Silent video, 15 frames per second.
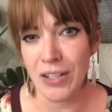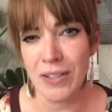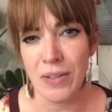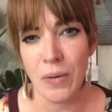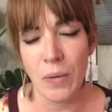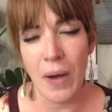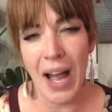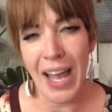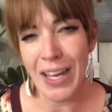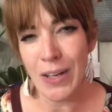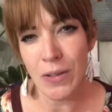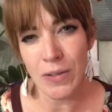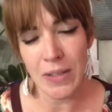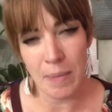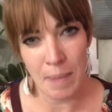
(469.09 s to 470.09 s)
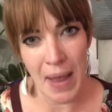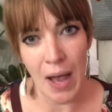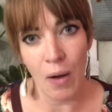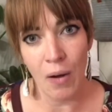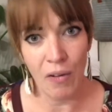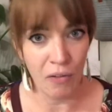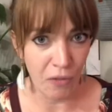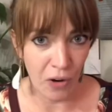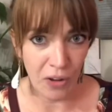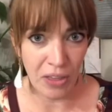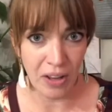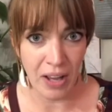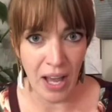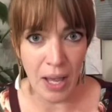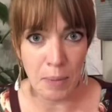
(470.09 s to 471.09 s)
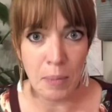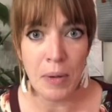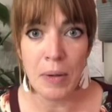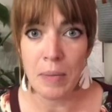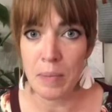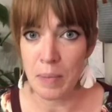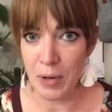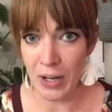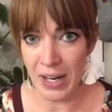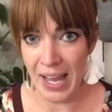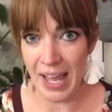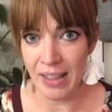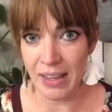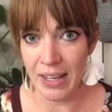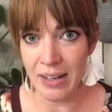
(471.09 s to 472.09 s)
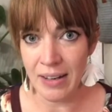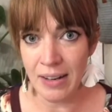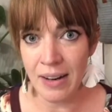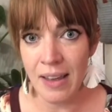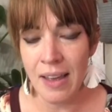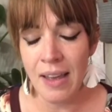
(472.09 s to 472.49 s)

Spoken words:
So I use about 1/4 a cup per gallon,